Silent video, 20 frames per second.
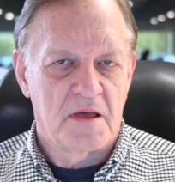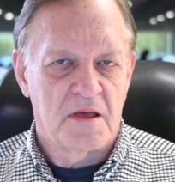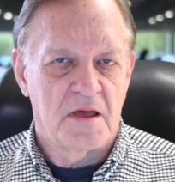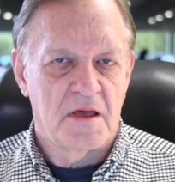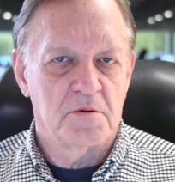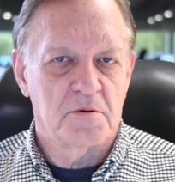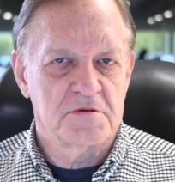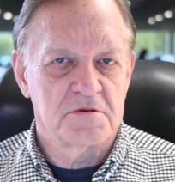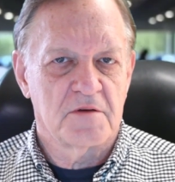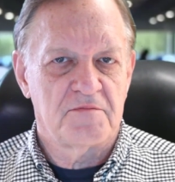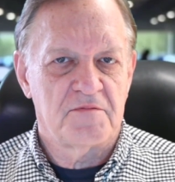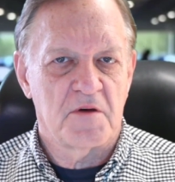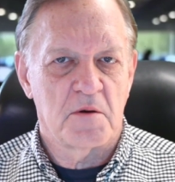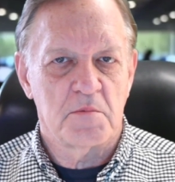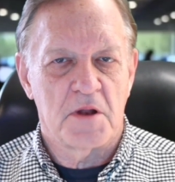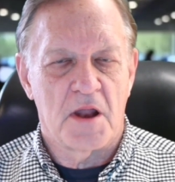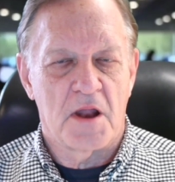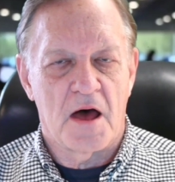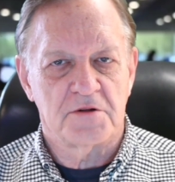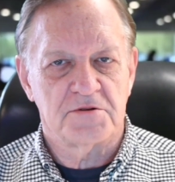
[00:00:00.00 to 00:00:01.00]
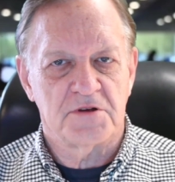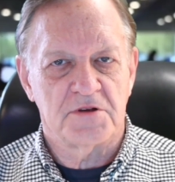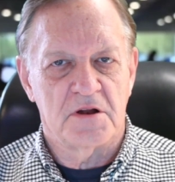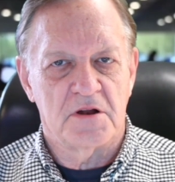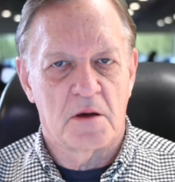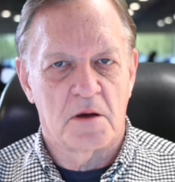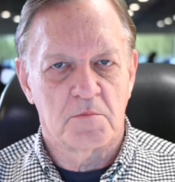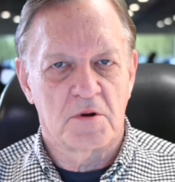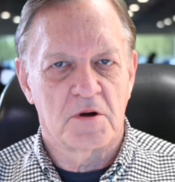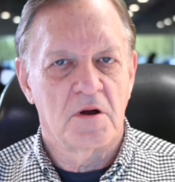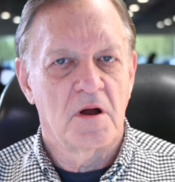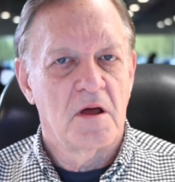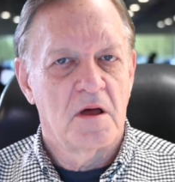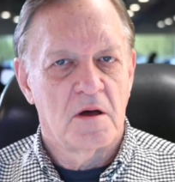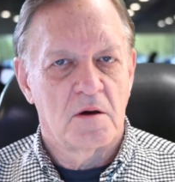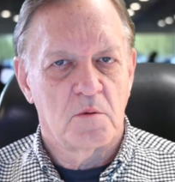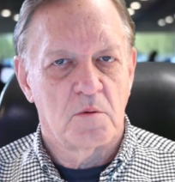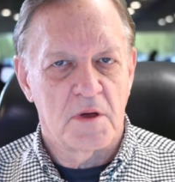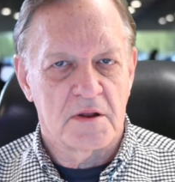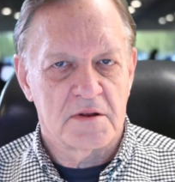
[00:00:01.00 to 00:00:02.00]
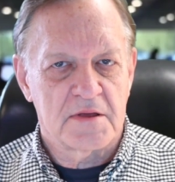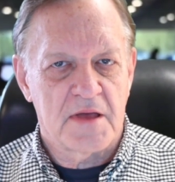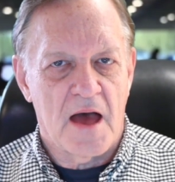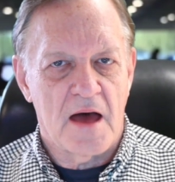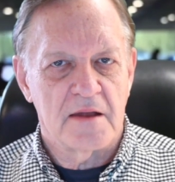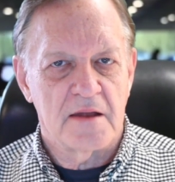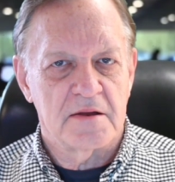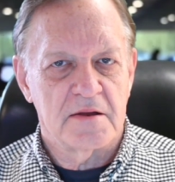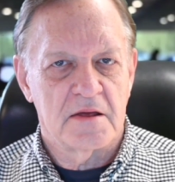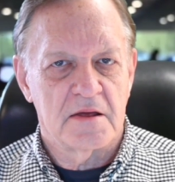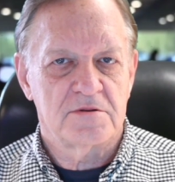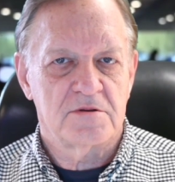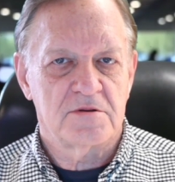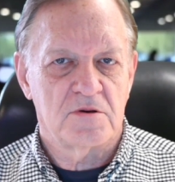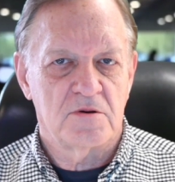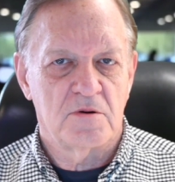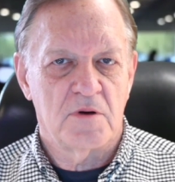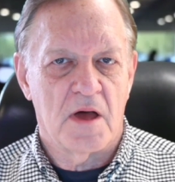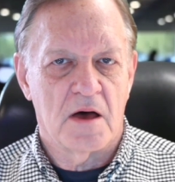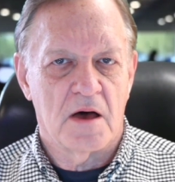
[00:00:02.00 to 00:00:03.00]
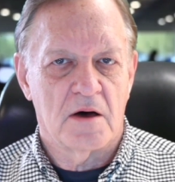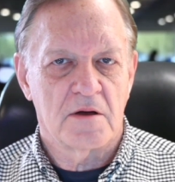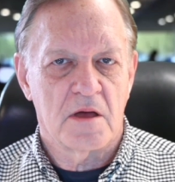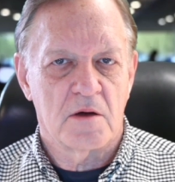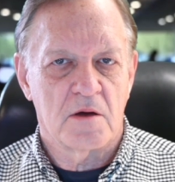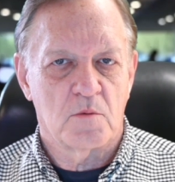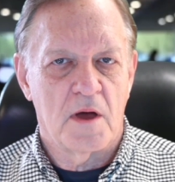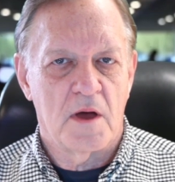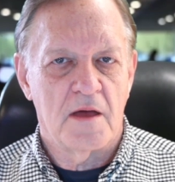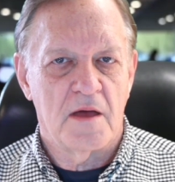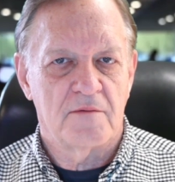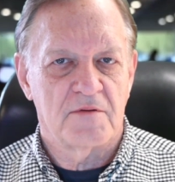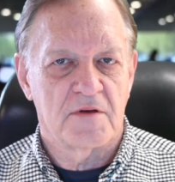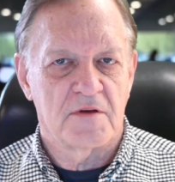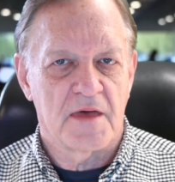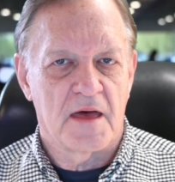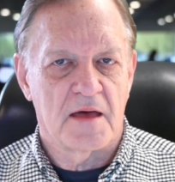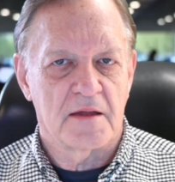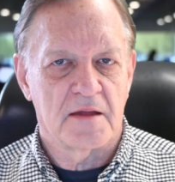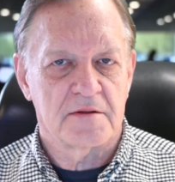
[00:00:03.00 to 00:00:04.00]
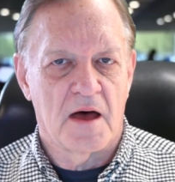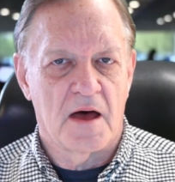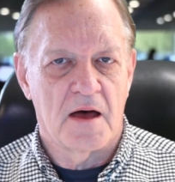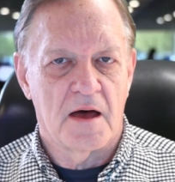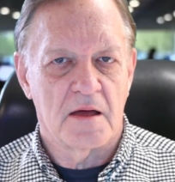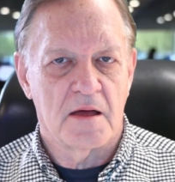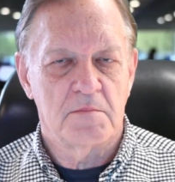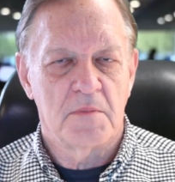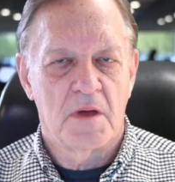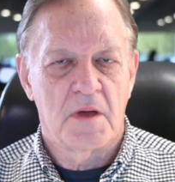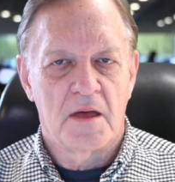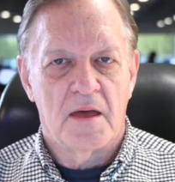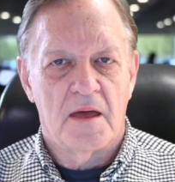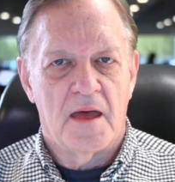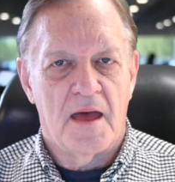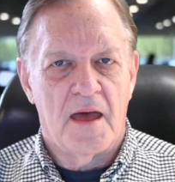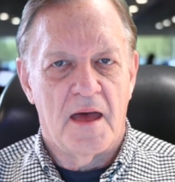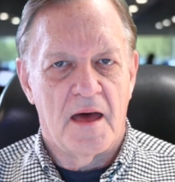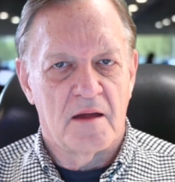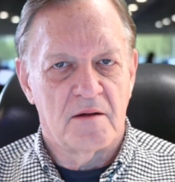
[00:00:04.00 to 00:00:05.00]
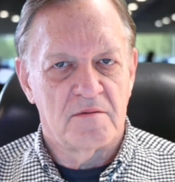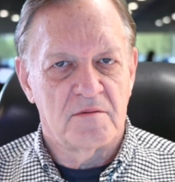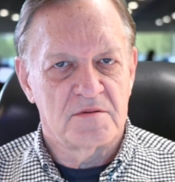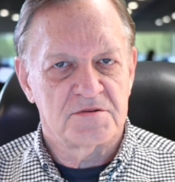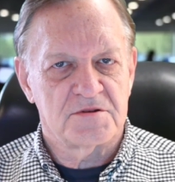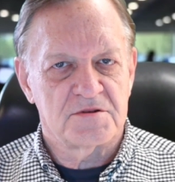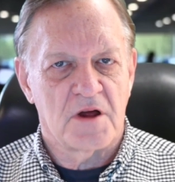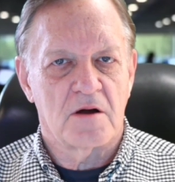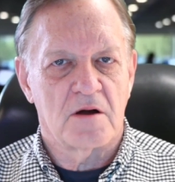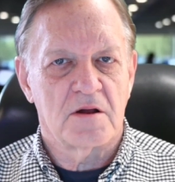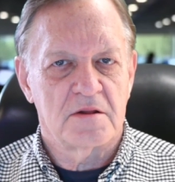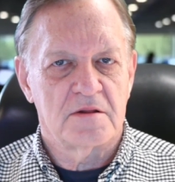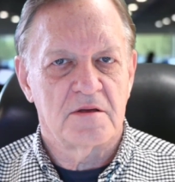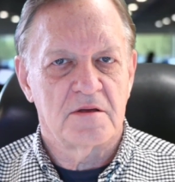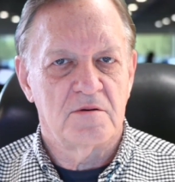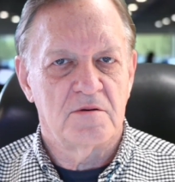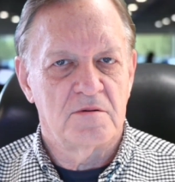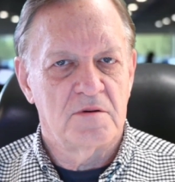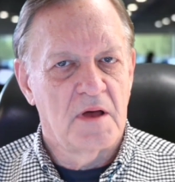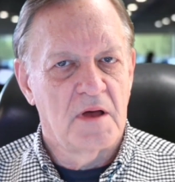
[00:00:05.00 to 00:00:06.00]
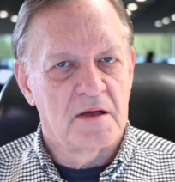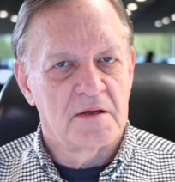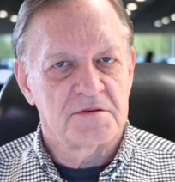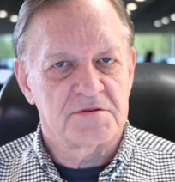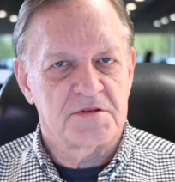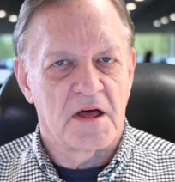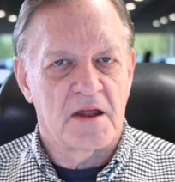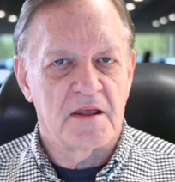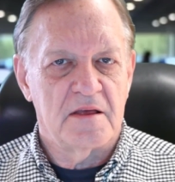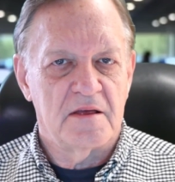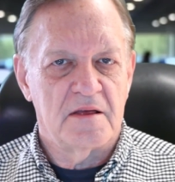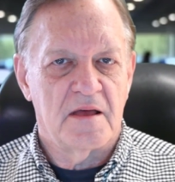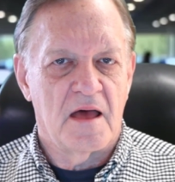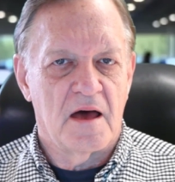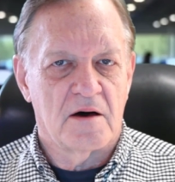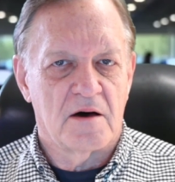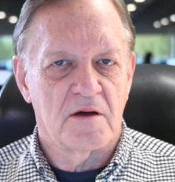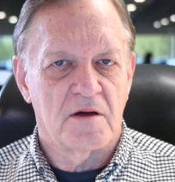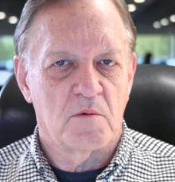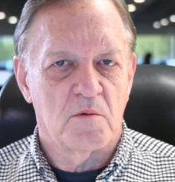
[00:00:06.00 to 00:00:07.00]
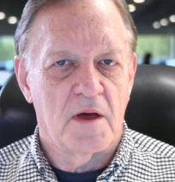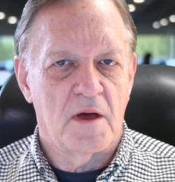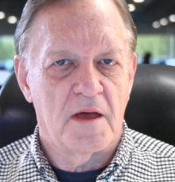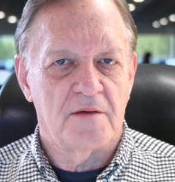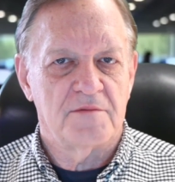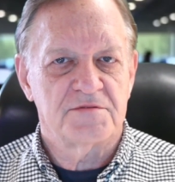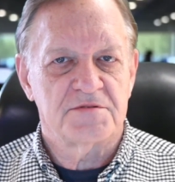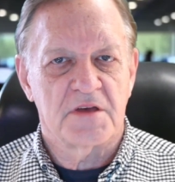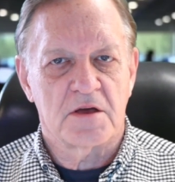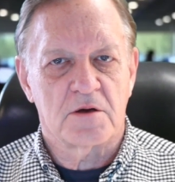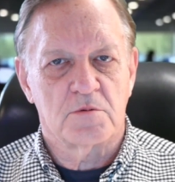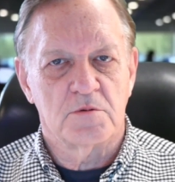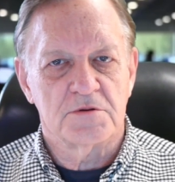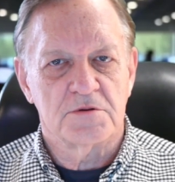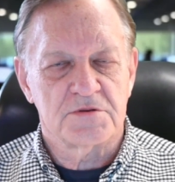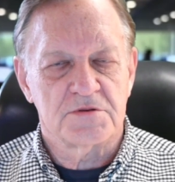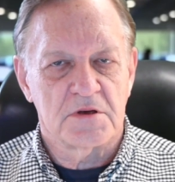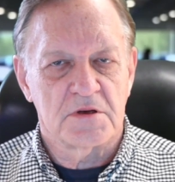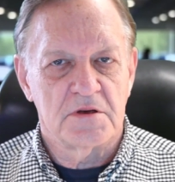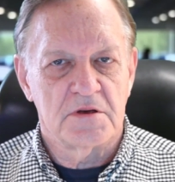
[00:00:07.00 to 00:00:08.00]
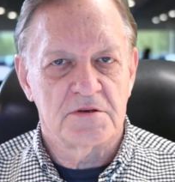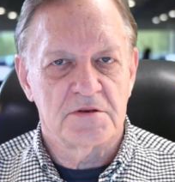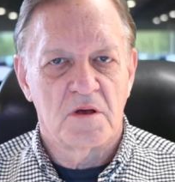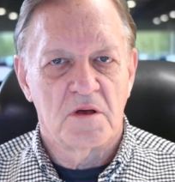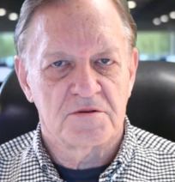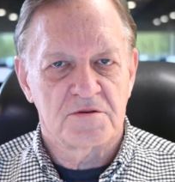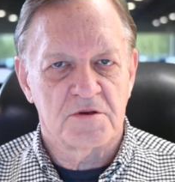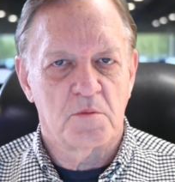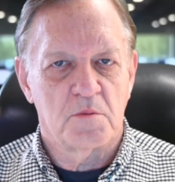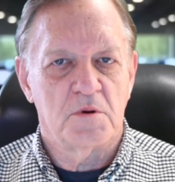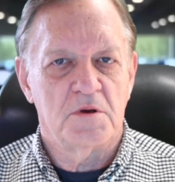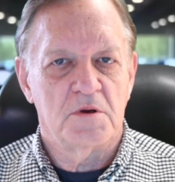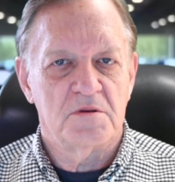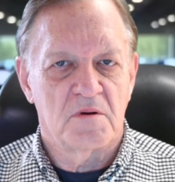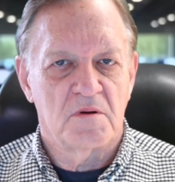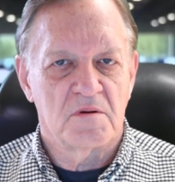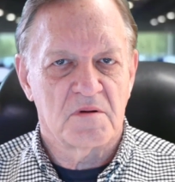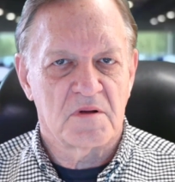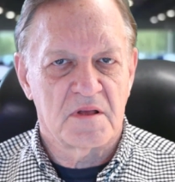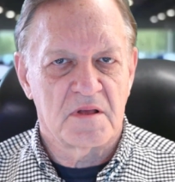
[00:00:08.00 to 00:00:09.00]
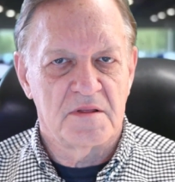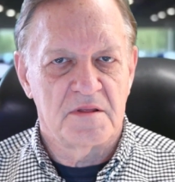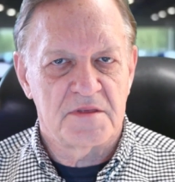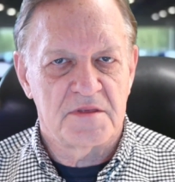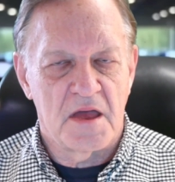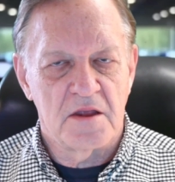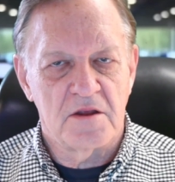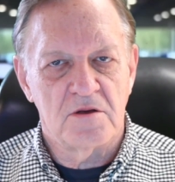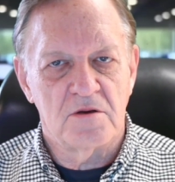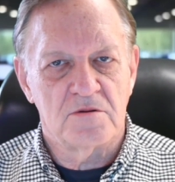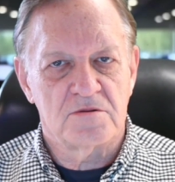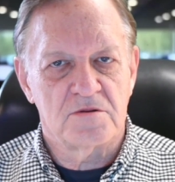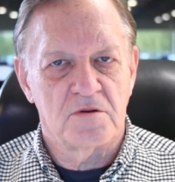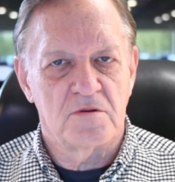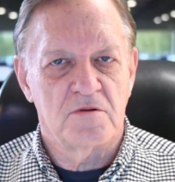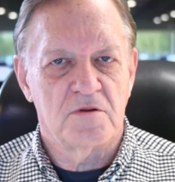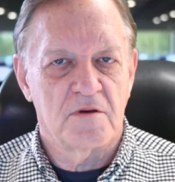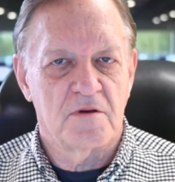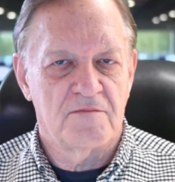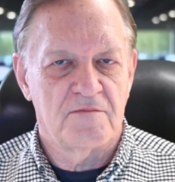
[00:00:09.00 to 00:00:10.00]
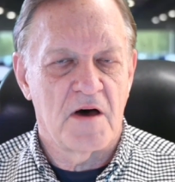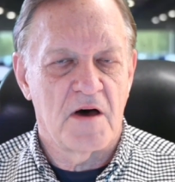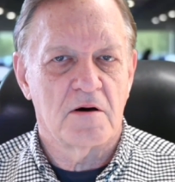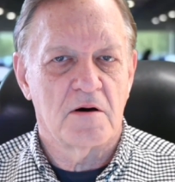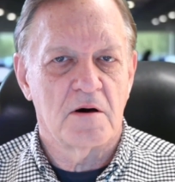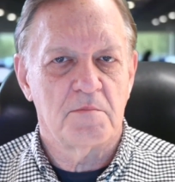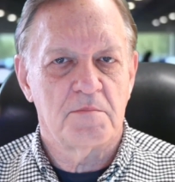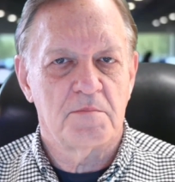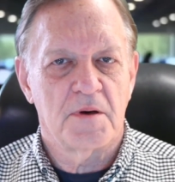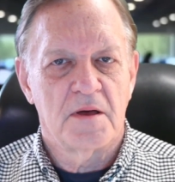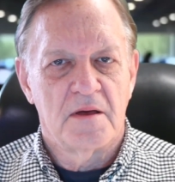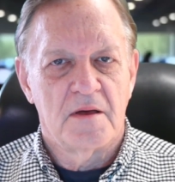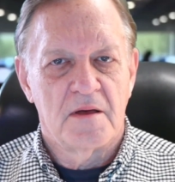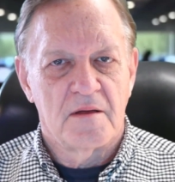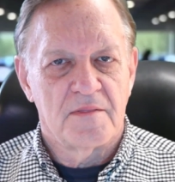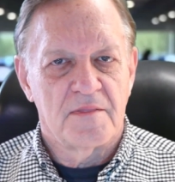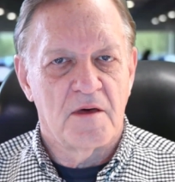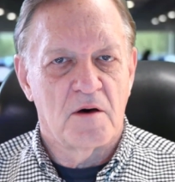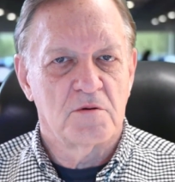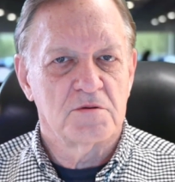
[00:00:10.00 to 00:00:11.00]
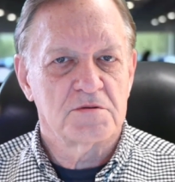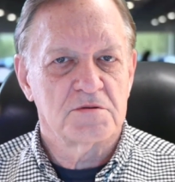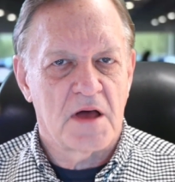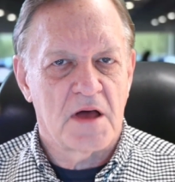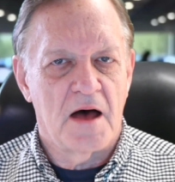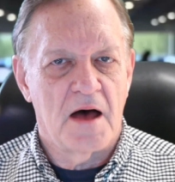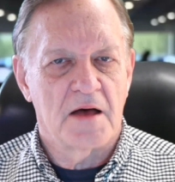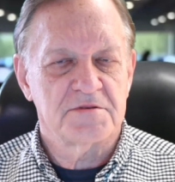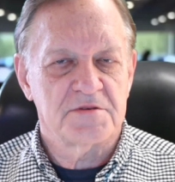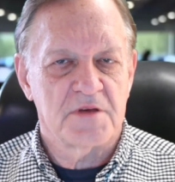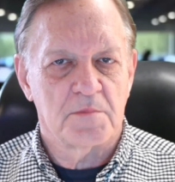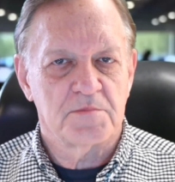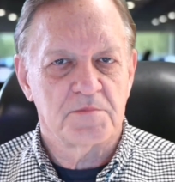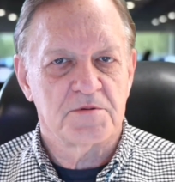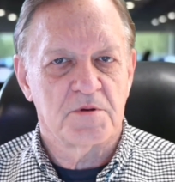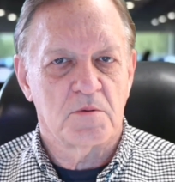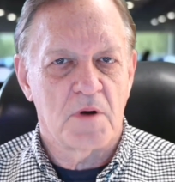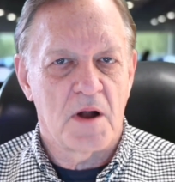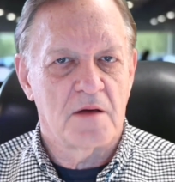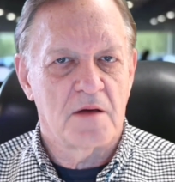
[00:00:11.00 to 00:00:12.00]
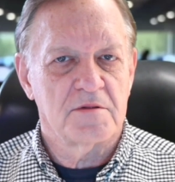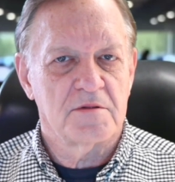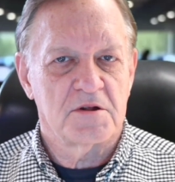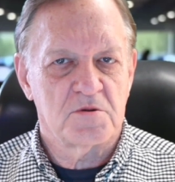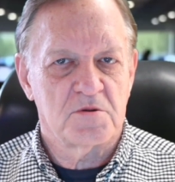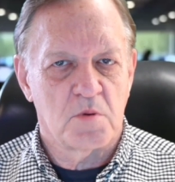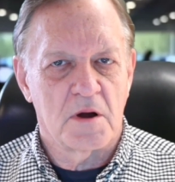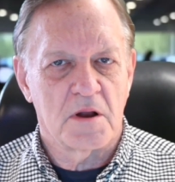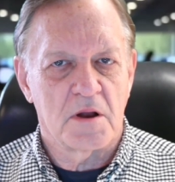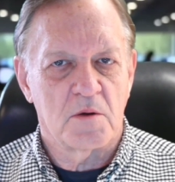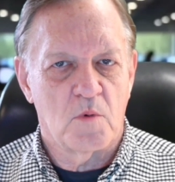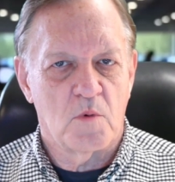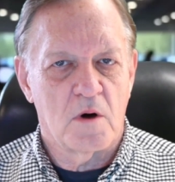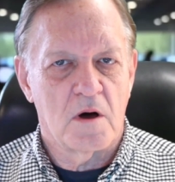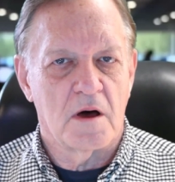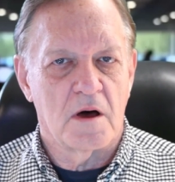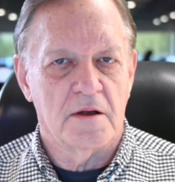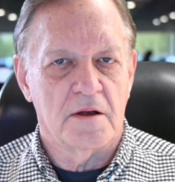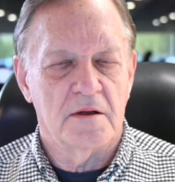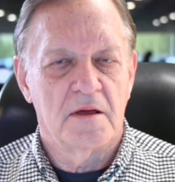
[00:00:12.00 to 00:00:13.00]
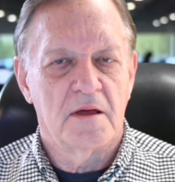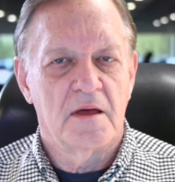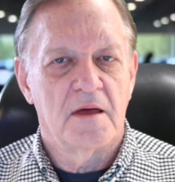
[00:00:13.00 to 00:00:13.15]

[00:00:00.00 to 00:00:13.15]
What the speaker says: It was a Fibonacci number. We had gotten into Elliott wave at that time and started to study Elliott wave sequences. So we continued to develop those concepts around the 21.